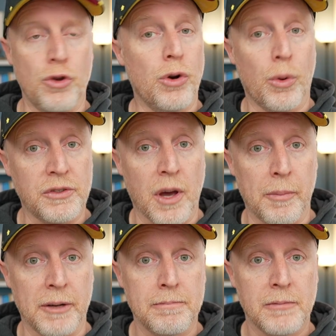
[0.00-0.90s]
what's
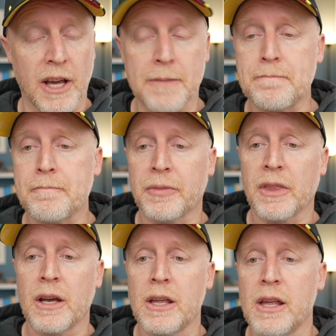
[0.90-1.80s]
coming, okay?
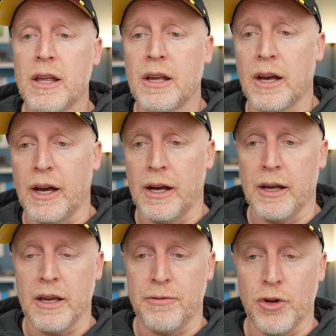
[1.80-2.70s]

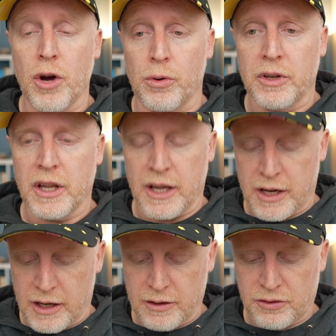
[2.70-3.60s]
If you don't, it
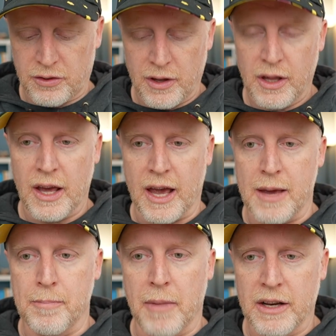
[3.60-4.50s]
is a
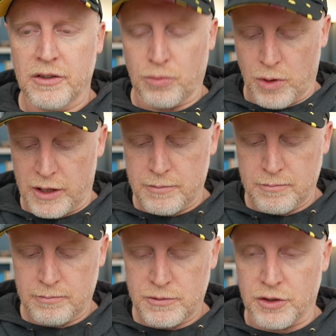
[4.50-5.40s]
-1,
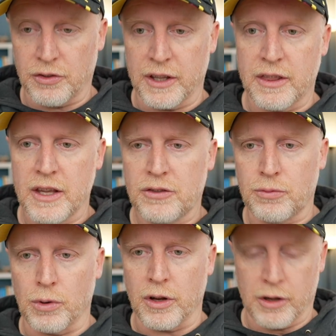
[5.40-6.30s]
just like this.
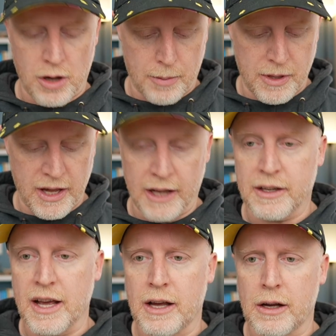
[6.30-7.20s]
We're going to copy that
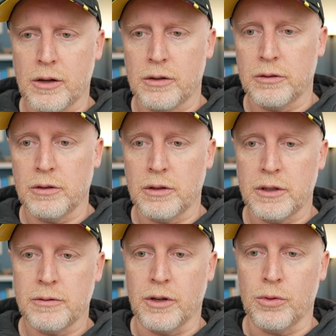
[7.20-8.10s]
down.
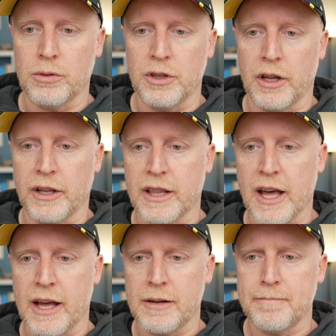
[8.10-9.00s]
Nope, not like
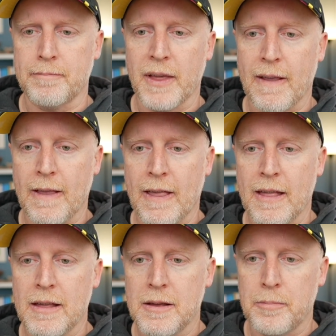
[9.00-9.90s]
that.
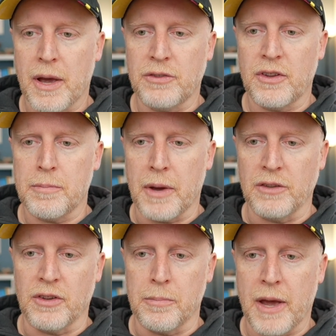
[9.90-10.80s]
Paste it,
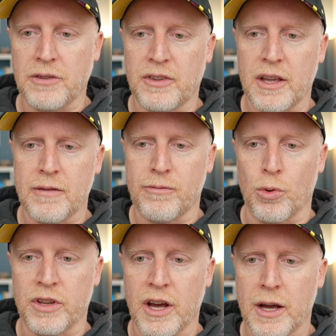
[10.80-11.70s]
paste it, paste it 4
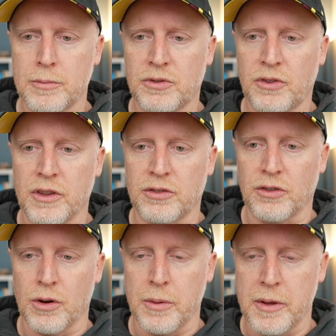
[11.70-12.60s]
times. This is
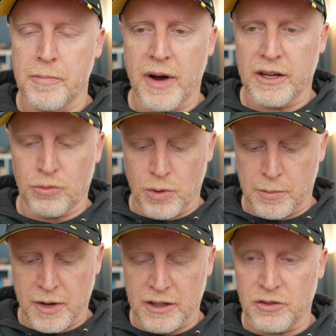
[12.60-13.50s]
going to be -1,
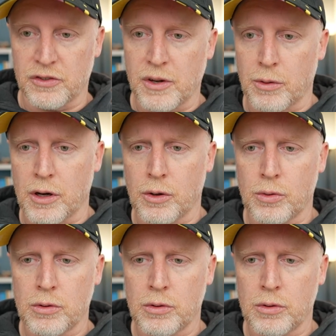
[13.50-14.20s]
-0,